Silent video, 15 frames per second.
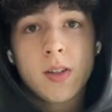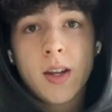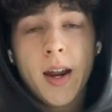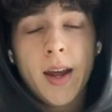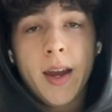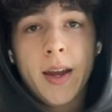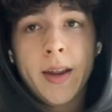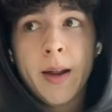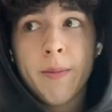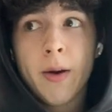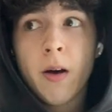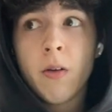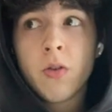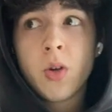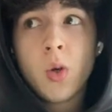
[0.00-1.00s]
and I ate
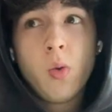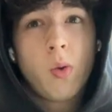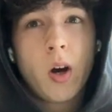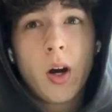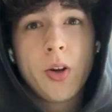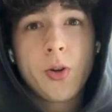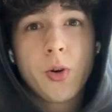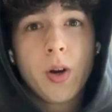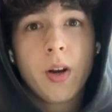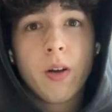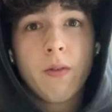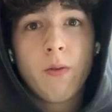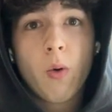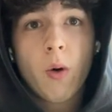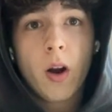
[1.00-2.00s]
about 200 to
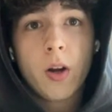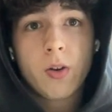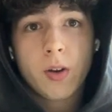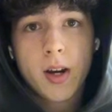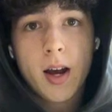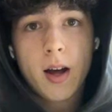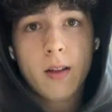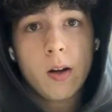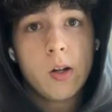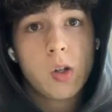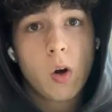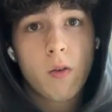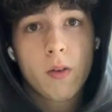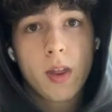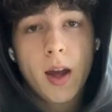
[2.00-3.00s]
400 calories
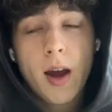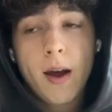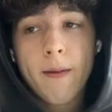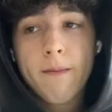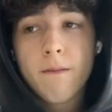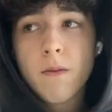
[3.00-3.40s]
over that,